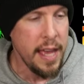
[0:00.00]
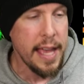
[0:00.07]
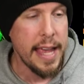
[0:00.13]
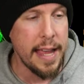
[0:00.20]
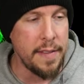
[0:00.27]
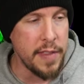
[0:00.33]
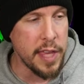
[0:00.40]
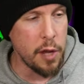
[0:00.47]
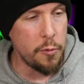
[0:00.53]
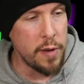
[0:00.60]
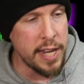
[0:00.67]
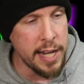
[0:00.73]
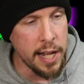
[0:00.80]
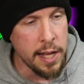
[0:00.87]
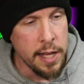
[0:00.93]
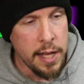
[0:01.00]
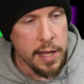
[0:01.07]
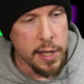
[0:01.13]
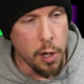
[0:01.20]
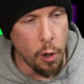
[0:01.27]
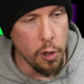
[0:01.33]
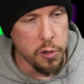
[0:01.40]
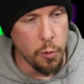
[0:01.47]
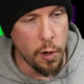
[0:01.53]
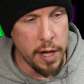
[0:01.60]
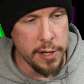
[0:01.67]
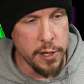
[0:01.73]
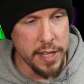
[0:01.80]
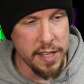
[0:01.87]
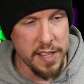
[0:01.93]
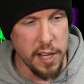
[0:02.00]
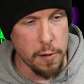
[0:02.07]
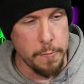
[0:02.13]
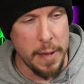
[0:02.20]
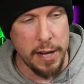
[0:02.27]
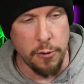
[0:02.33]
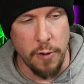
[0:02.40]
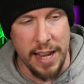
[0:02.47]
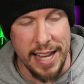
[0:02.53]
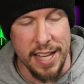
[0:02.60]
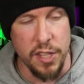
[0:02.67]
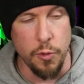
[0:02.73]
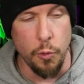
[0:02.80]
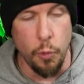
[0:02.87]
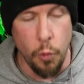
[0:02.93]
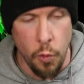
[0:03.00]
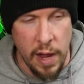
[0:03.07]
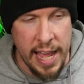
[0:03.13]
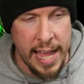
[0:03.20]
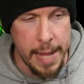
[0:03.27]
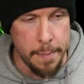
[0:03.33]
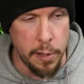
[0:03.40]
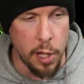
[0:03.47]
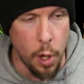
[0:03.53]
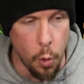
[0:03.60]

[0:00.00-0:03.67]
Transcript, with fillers: in the arena. Gold one, you can see her pick rate is way below